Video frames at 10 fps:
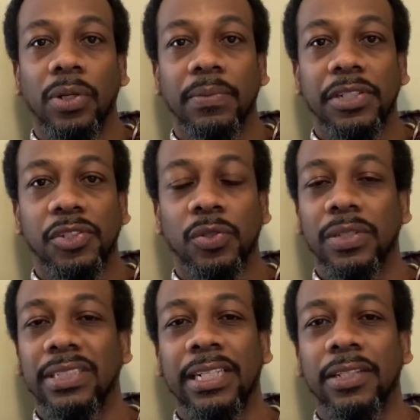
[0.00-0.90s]
insurance,
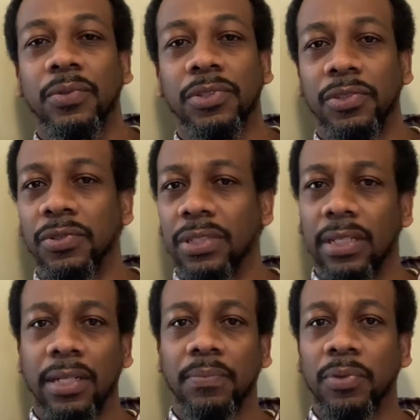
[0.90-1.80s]
say you was using
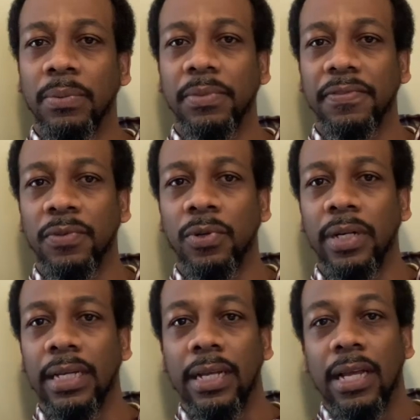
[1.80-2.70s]
unemployment before
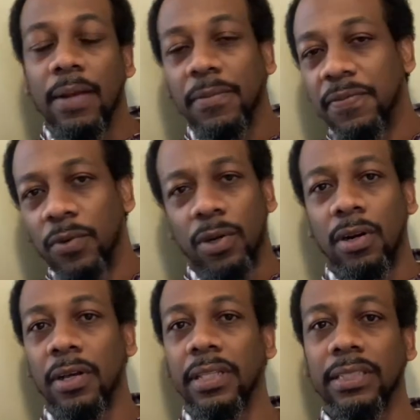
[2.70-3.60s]

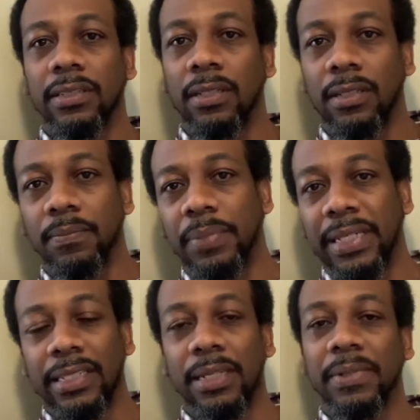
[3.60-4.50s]
all this
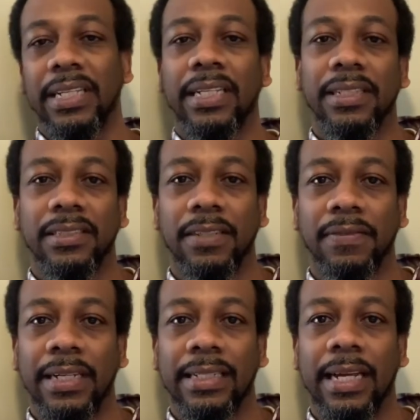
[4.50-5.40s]
pandemic hit and stuff
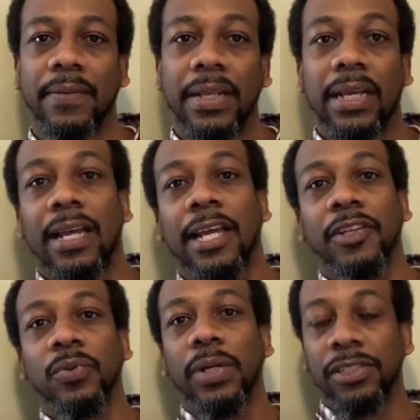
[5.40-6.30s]
like that, and
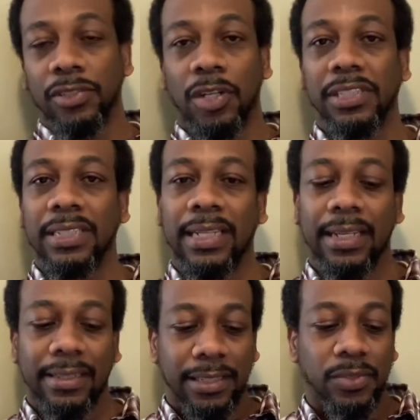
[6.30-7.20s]
you exhausted
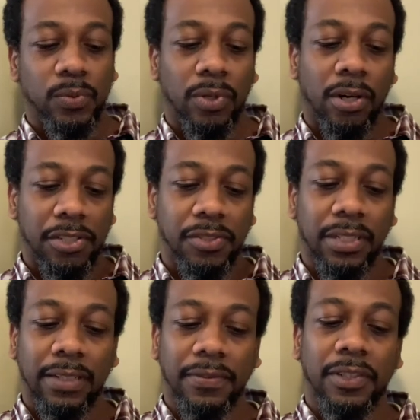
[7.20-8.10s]
that, this will also
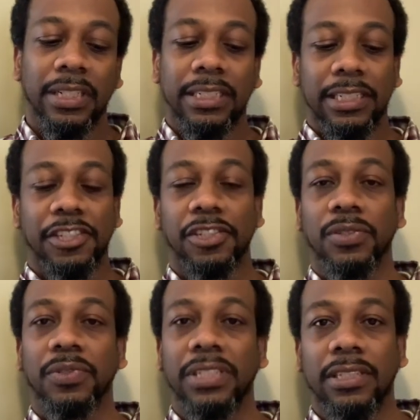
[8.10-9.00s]
give you an additional
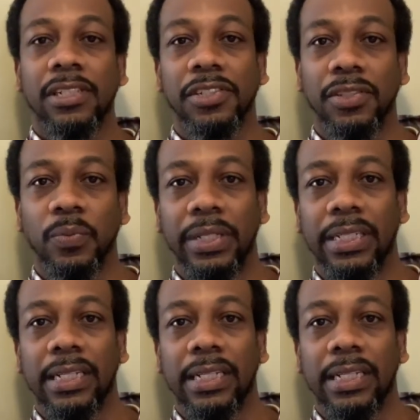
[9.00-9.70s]
$600 a week